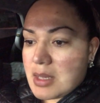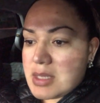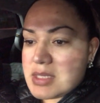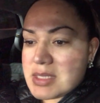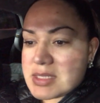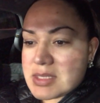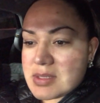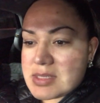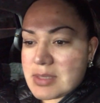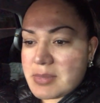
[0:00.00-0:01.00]
I think
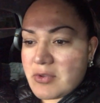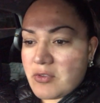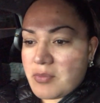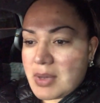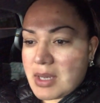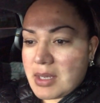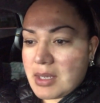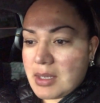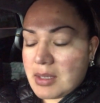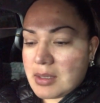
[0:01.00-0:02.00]
still some of
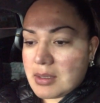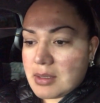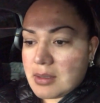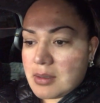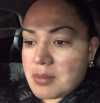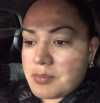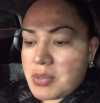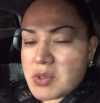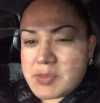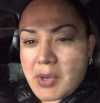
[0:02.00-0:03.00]
my
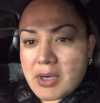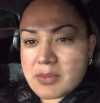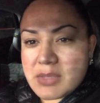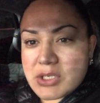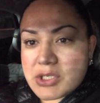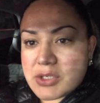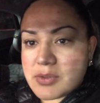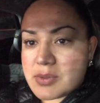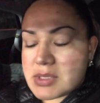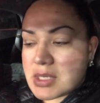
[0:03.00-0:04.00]
postpartum
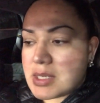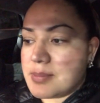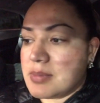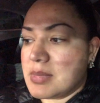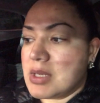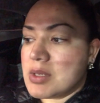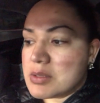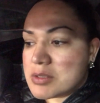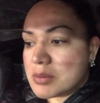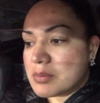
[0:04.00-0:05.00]
issues um,
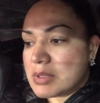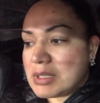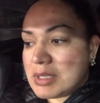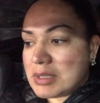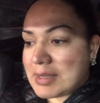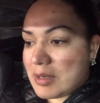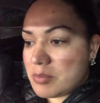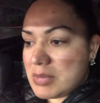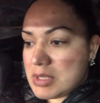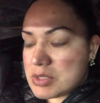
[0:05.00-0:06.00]
don't really allow
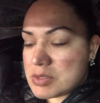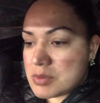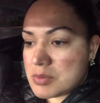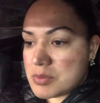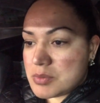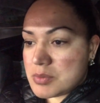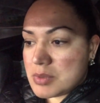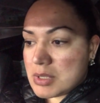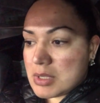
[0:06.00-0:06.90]
me to